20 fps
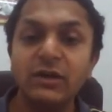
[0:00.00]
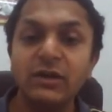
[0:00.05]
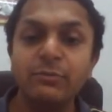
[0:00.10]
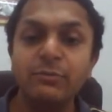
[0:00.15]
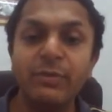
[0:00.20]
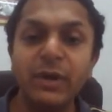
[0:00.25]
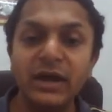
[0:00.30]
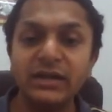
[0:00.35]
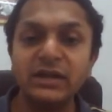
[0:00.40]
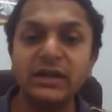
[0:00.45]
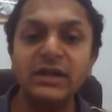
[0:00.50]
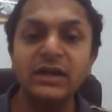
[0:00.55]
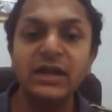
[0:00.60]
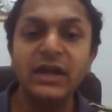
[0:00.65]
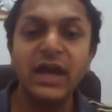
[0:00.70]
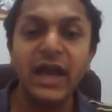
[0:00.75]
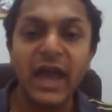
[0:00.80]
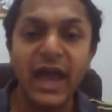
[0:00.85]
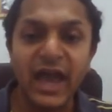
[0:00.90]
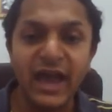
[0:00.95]
but
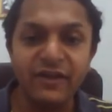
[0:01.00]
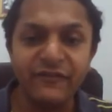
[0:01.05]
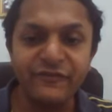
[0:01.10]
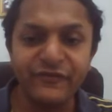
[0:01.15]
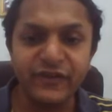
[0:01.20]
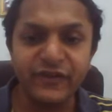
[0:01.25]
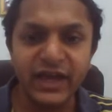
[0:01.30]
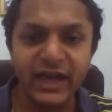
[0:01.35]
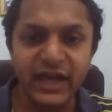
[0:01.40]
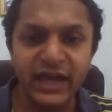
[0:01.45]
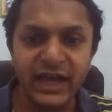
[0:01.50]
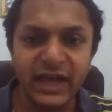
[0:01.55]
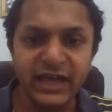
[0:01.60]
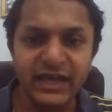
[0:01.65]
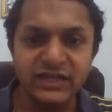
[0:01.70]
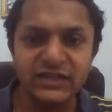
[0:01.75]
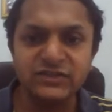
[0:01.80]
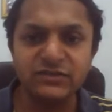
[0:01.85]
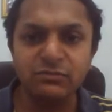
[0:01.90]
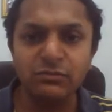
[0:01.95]
Fa
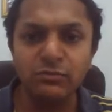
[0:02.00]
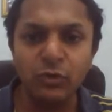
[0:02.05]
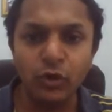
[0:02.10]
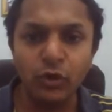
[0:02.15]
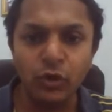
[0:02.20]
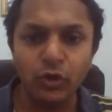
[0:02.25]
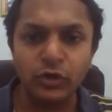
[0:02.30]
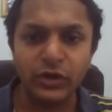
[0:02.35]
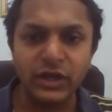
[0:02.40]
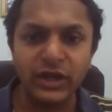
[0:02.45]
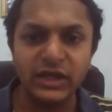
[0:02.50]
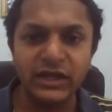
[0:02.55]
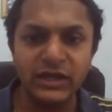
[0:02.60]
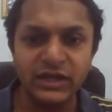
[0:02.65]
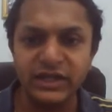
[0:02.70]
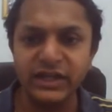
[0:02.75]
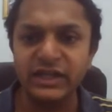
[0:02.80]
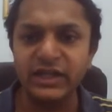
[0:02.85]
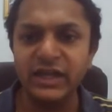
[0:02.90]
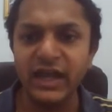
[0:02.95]
is more in
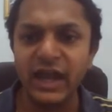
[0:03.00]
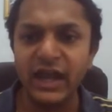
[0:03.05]
D,